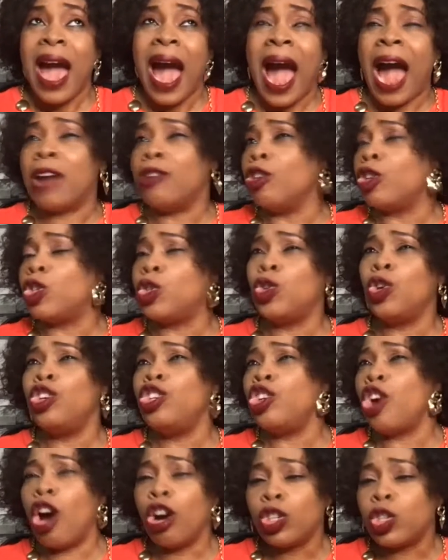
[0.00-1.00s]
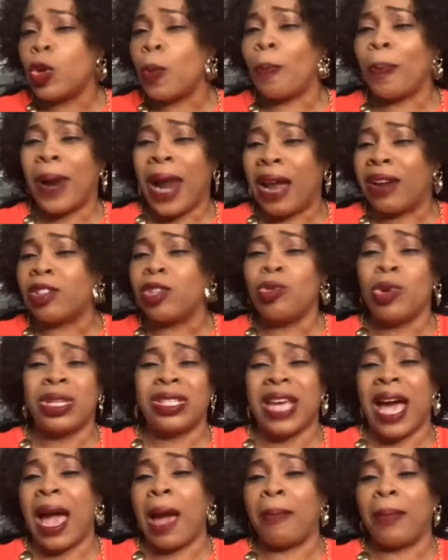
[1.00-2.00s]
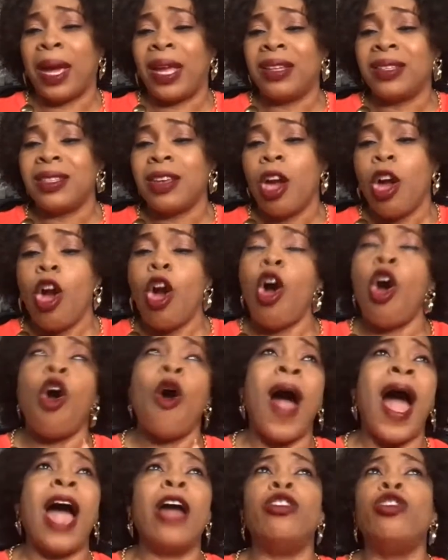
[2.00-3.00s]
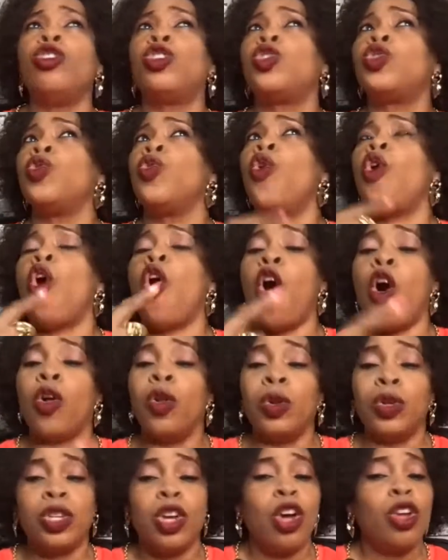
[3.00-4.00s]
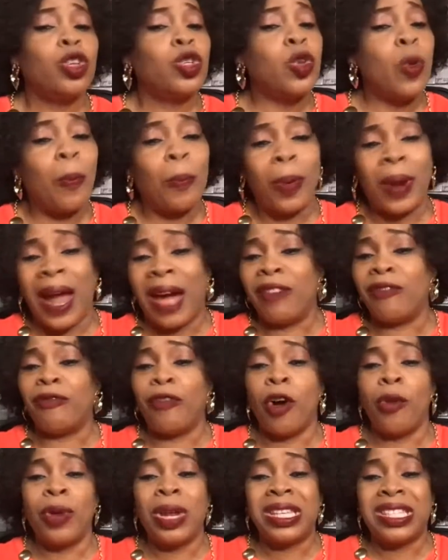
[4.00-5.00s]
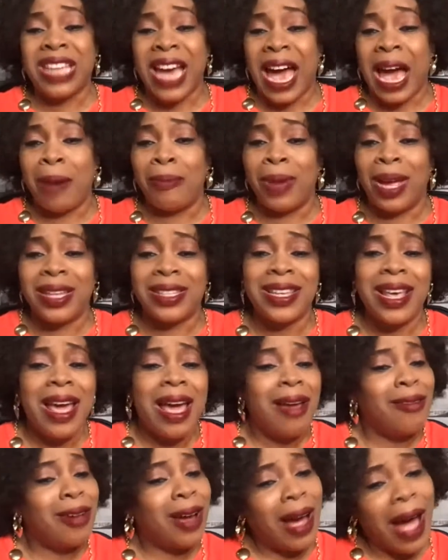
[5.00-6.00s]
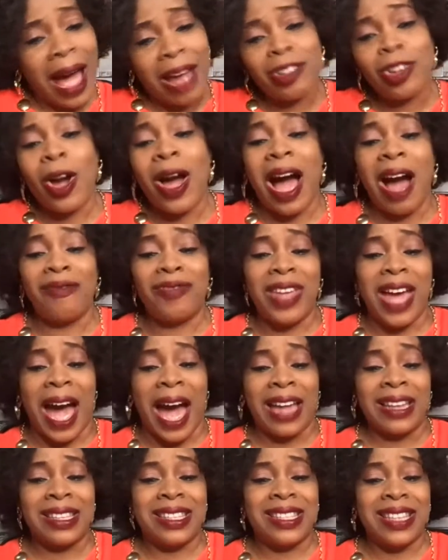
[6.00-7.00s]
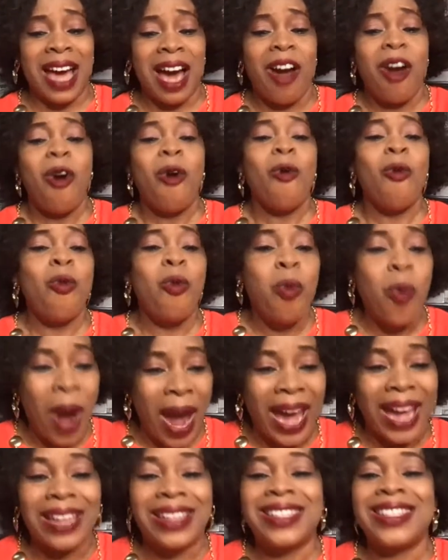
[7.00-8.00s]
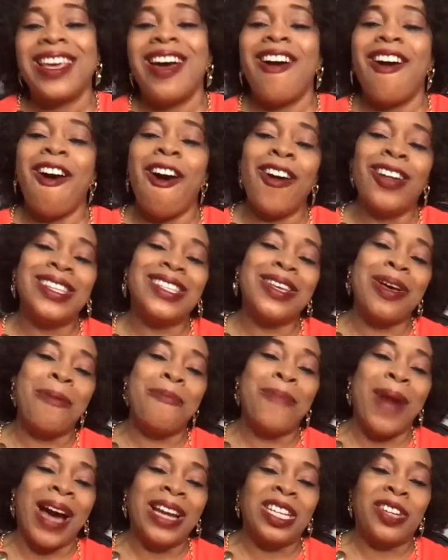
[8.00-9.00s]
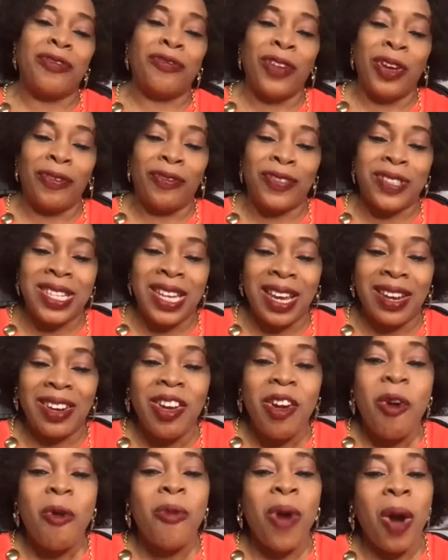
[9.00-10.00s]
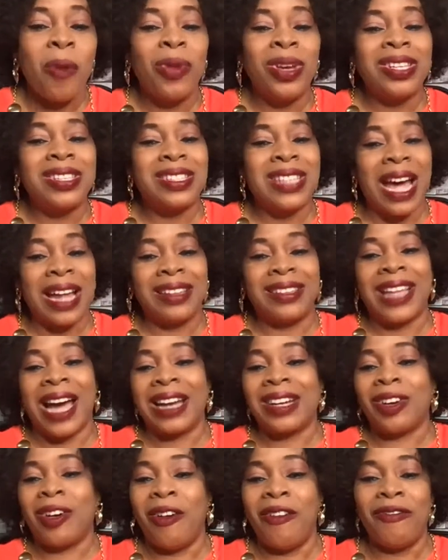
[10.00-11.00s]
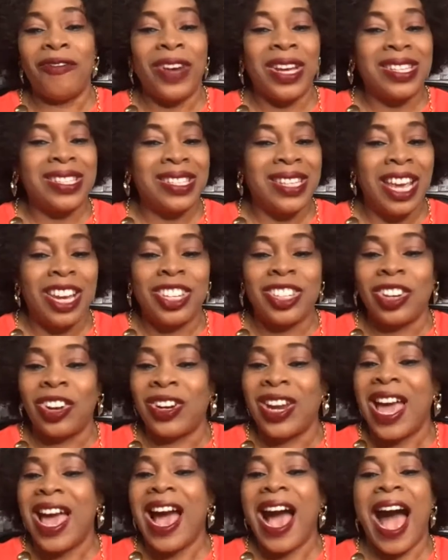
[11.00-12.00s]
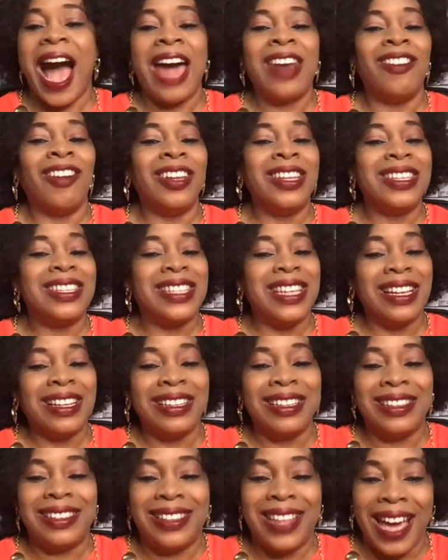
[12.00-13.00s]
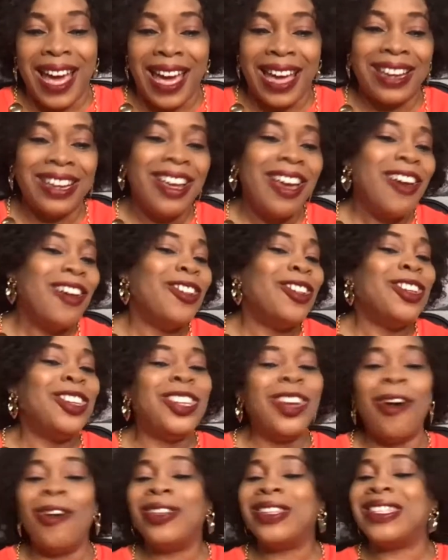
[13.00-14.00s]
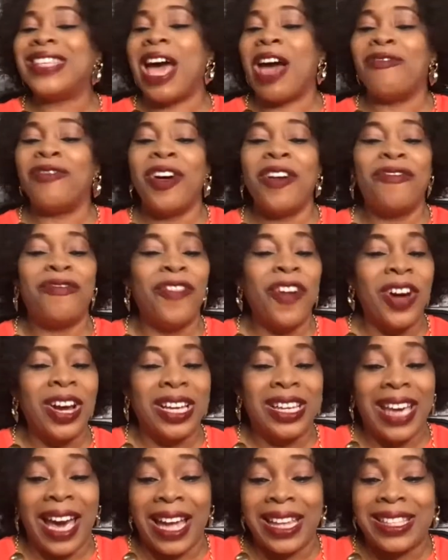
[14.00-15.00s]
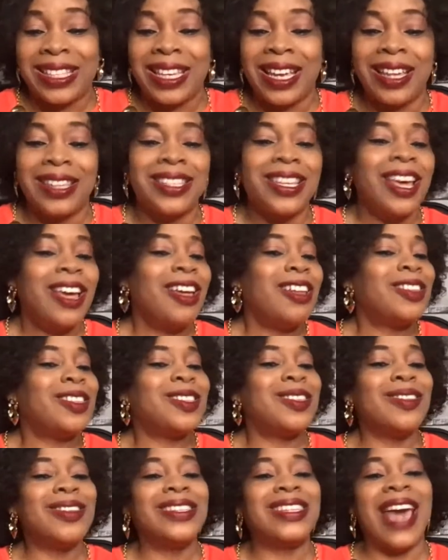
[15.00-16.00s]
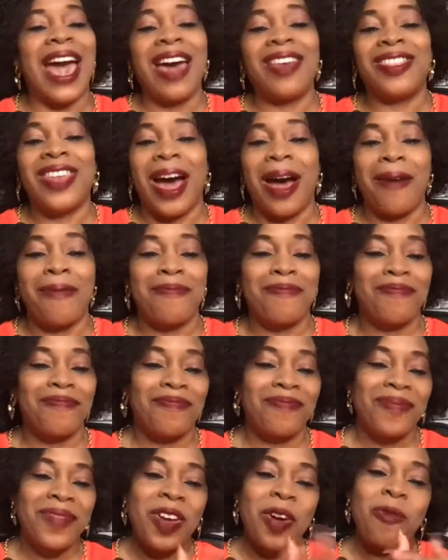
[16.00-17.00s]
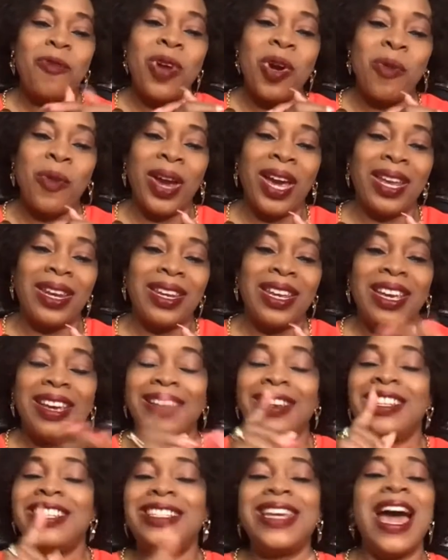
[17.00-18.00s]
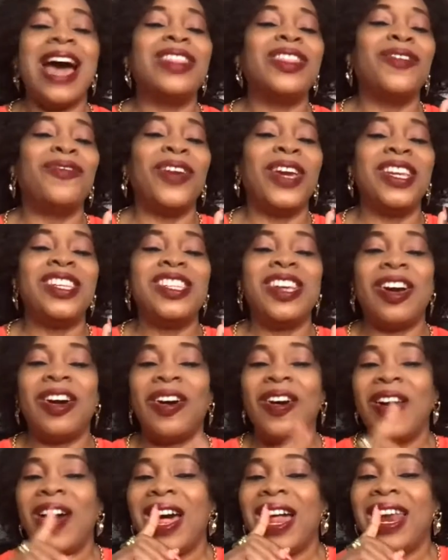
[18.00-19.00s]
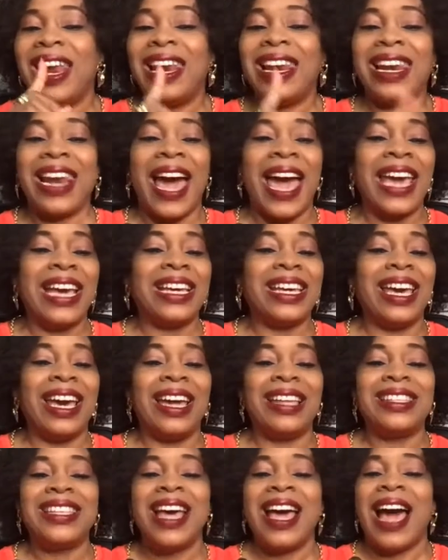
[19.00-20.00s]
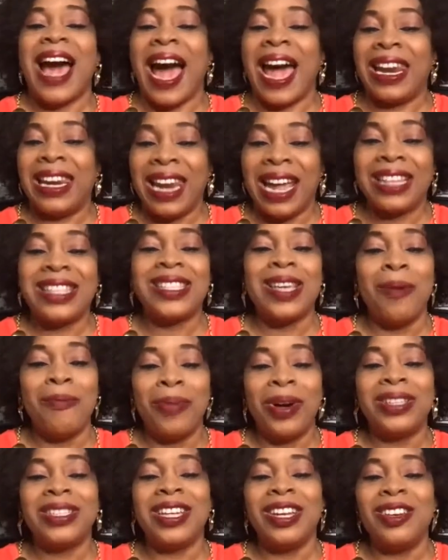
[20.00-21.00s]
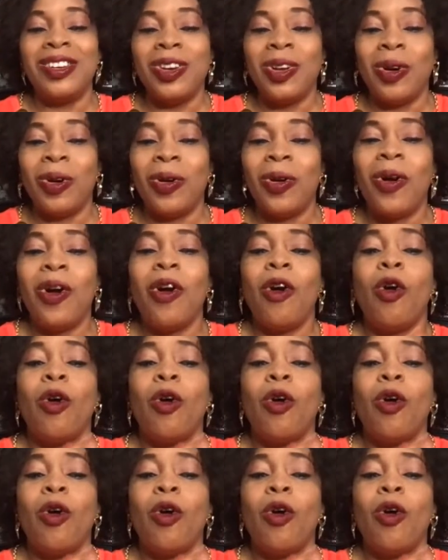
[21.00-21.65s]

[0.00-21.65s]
Are you too young to plan retirement, or are you too old to plan for retirement? I don't have the answer. Wait until March 15 when we start that conversation. And until then, don't ever forget it. Together, we win. Share the video, like it, and let somebody know